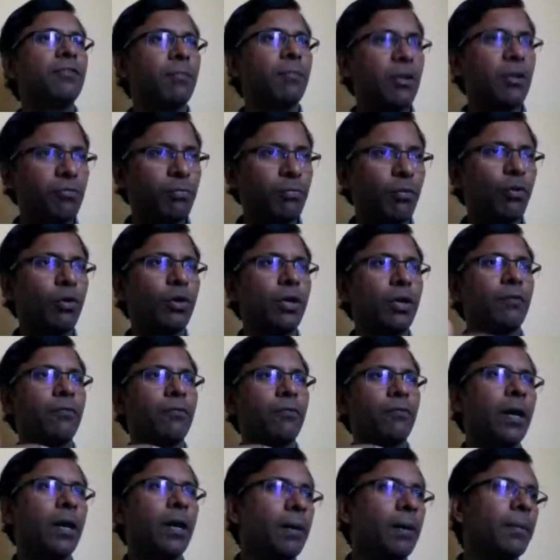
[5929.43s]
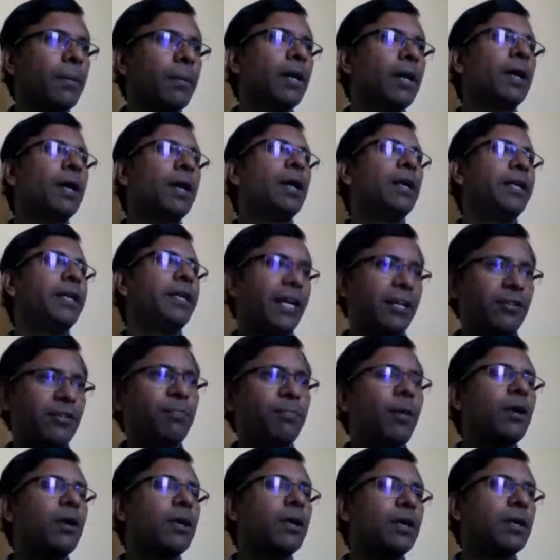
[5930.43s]
textbook, so which will go
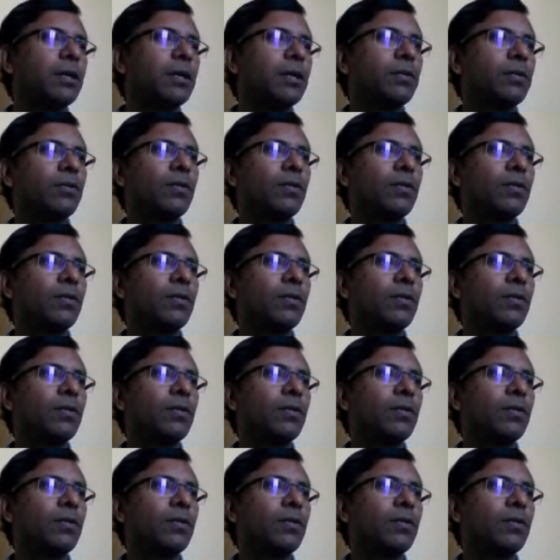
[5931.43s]
through